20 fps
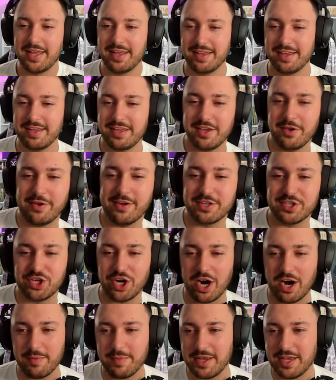You can
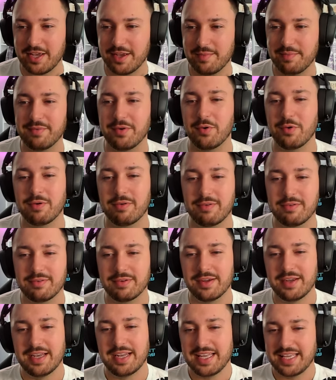charm him,
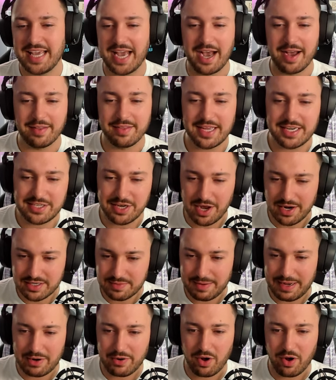or yeah, they talked
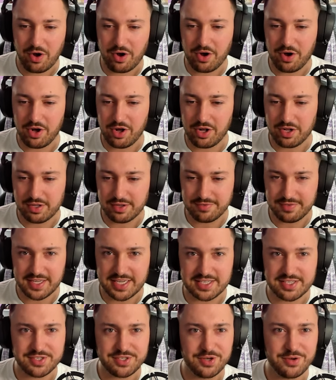about all of
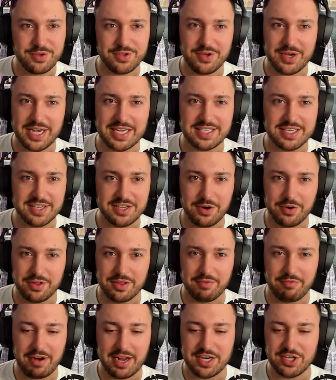this, so you guys can go to
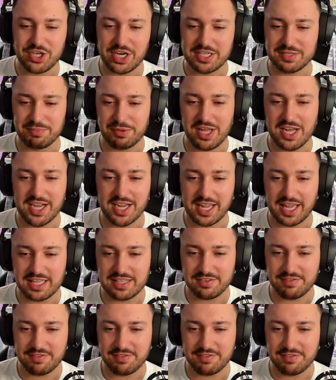the franchise blog. It's